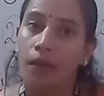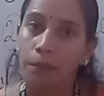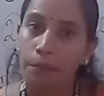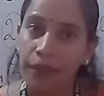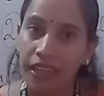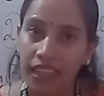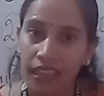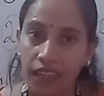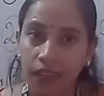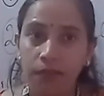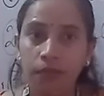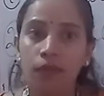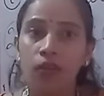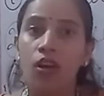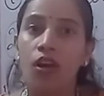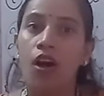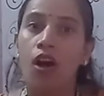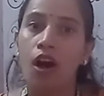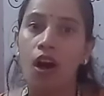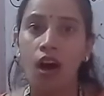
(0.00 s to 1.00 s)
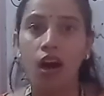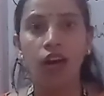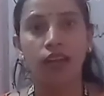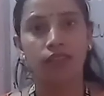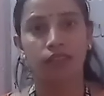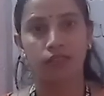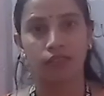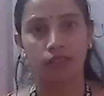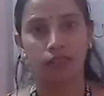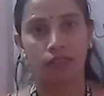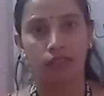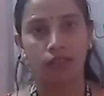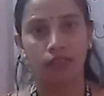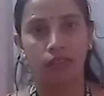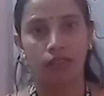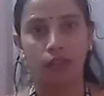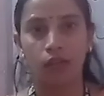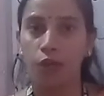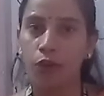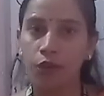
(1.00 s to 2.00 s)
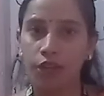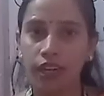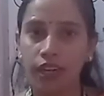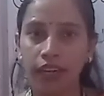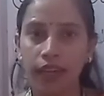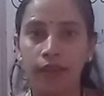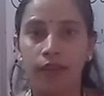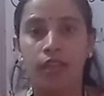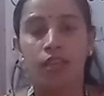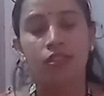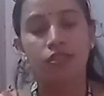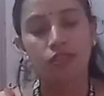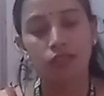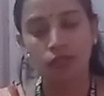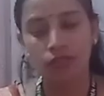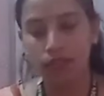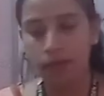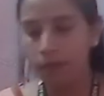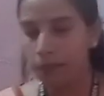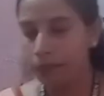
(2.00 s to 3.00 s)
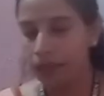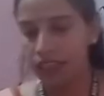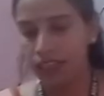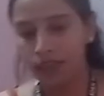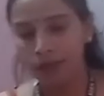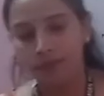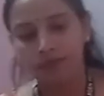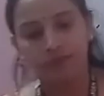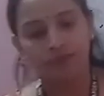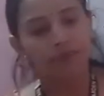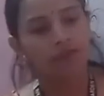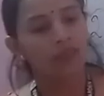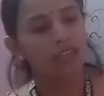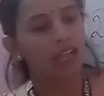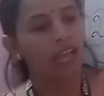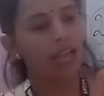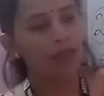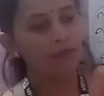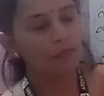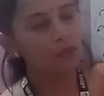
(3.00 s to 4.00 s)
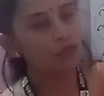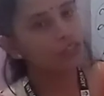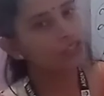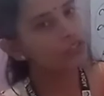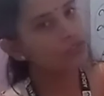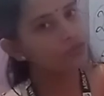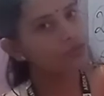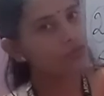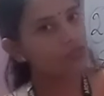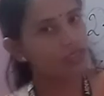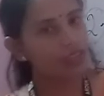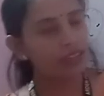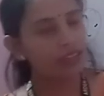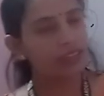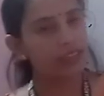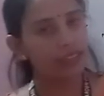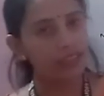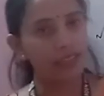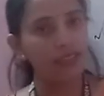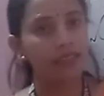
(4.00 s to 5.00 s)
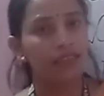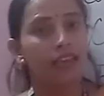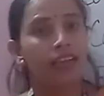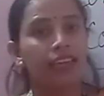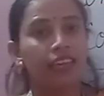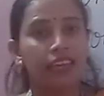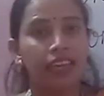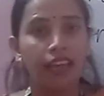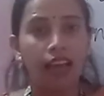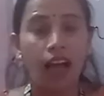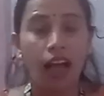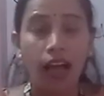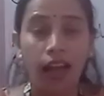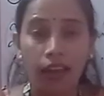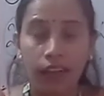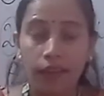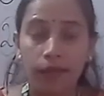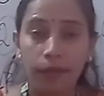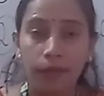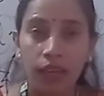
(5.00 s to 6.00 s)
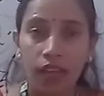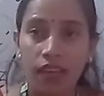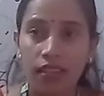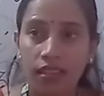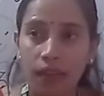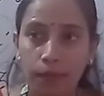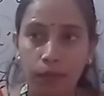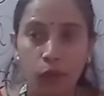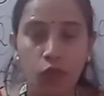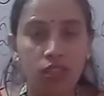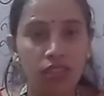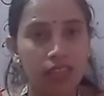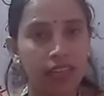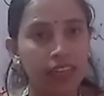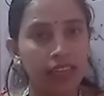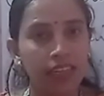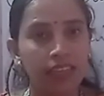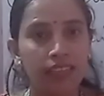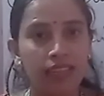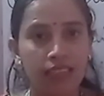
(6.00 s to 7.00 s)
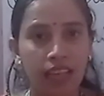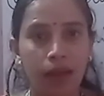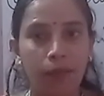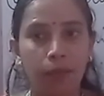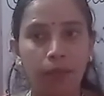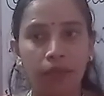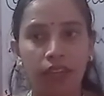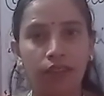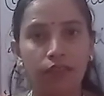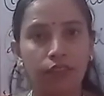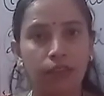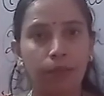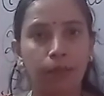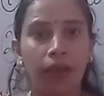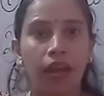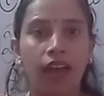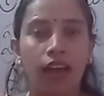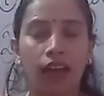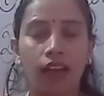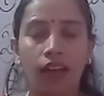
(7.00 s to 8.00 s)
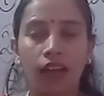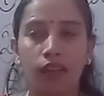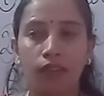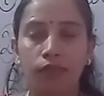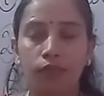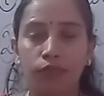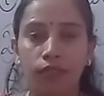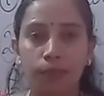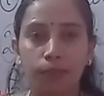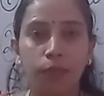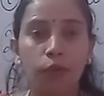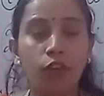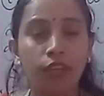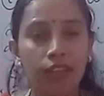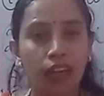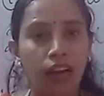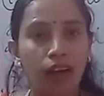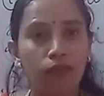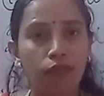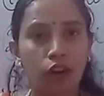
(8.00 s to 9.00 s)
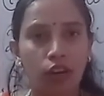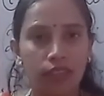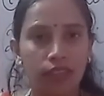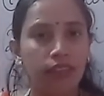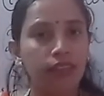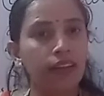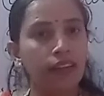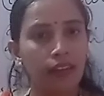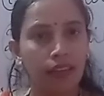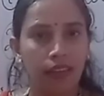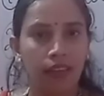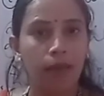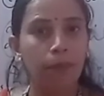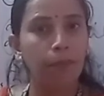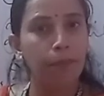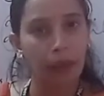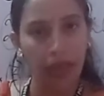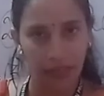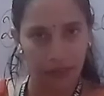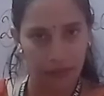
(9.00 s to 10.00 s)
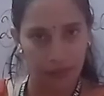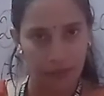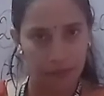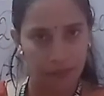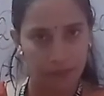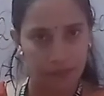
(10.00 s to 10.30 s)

become hot. Okay, so simply I'm going to say this. Suppose take an example, we put a water in a pan.